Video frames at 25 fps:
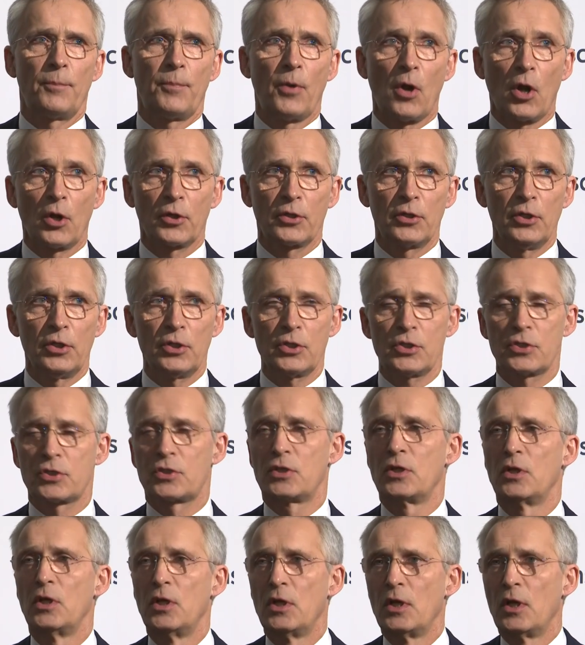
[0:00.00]

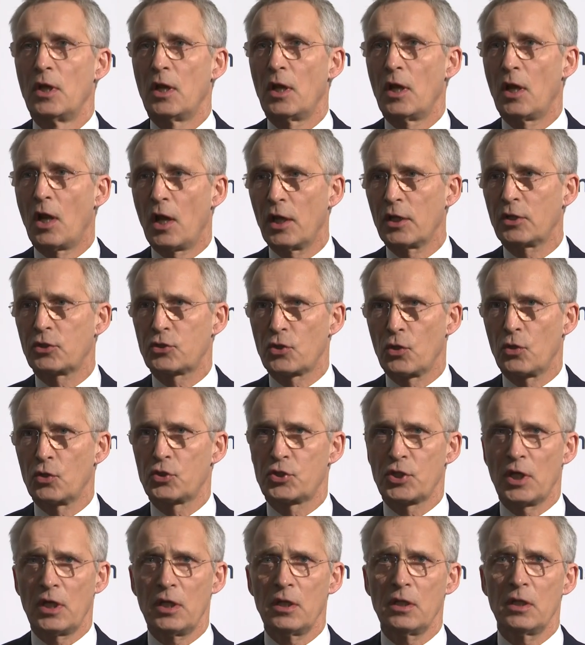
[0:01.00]
partners like
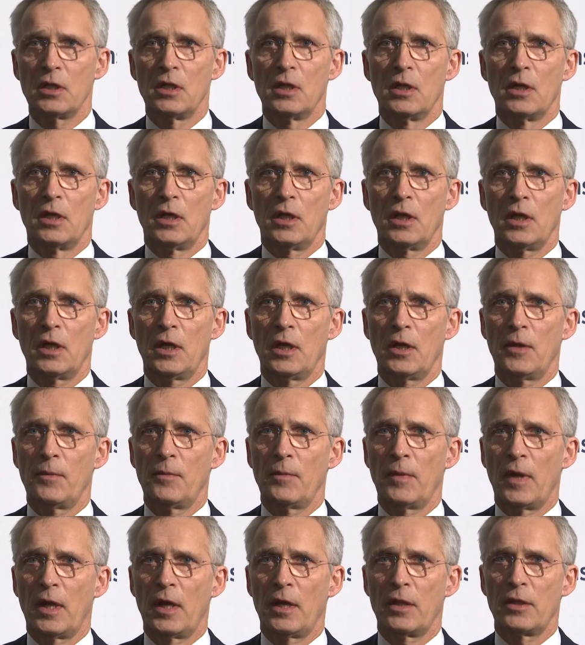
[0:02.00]
Georgia,
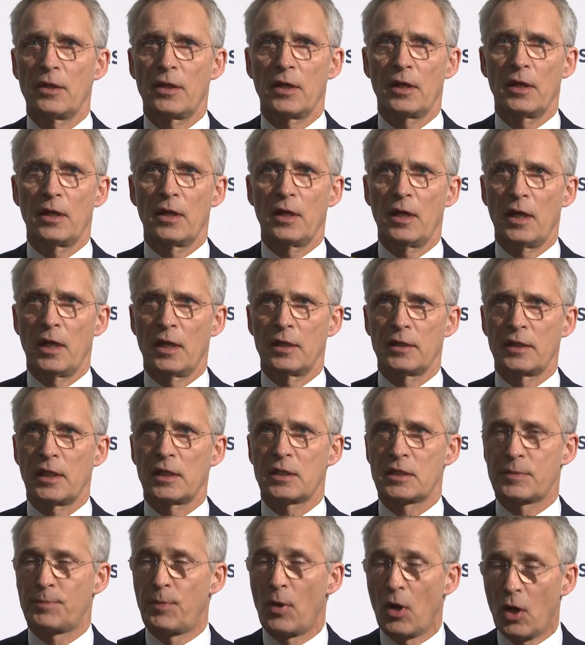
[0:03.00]
and
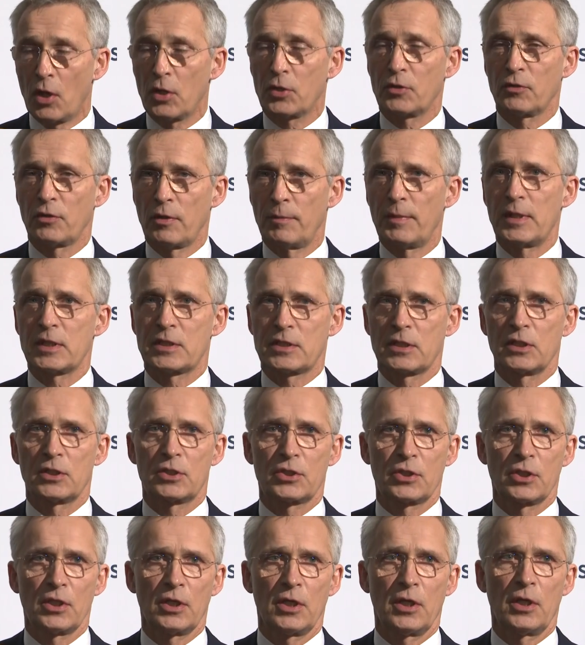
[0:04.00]
that's part of the
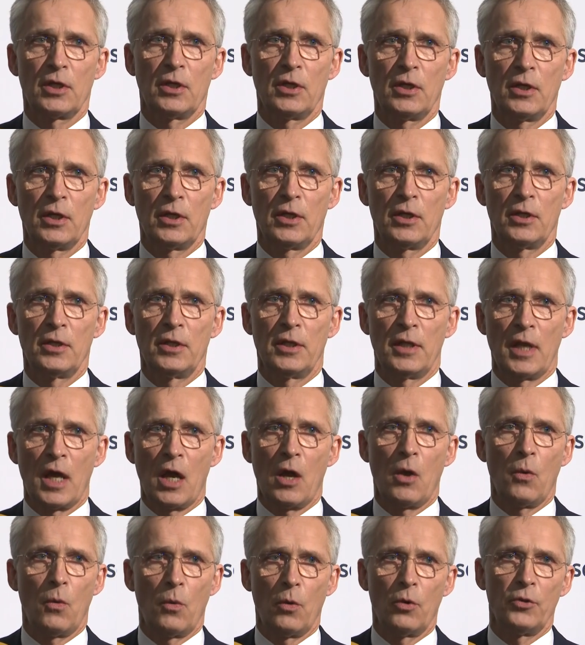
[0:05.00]
message
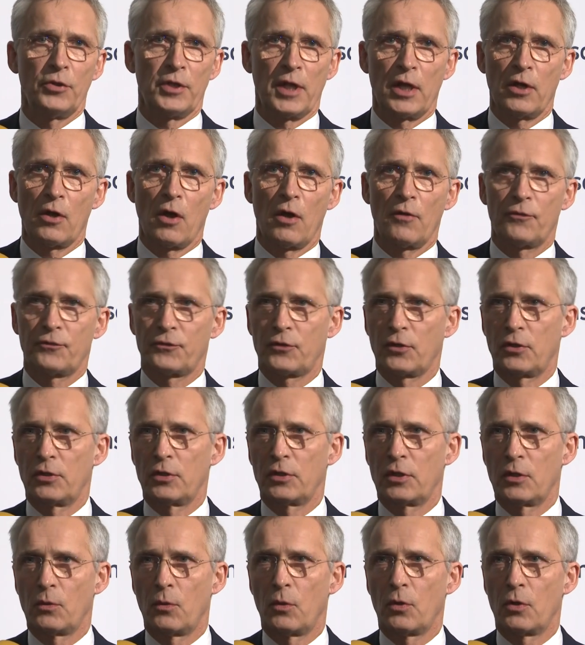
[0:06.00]
now, 1 year
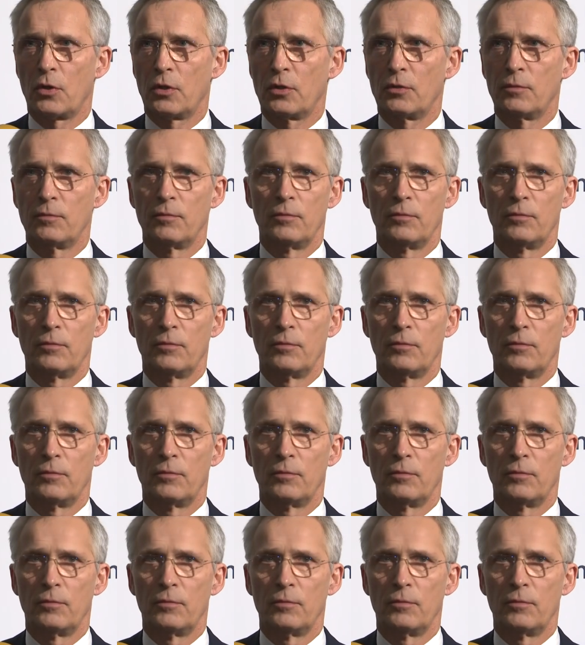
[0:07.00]
after the war.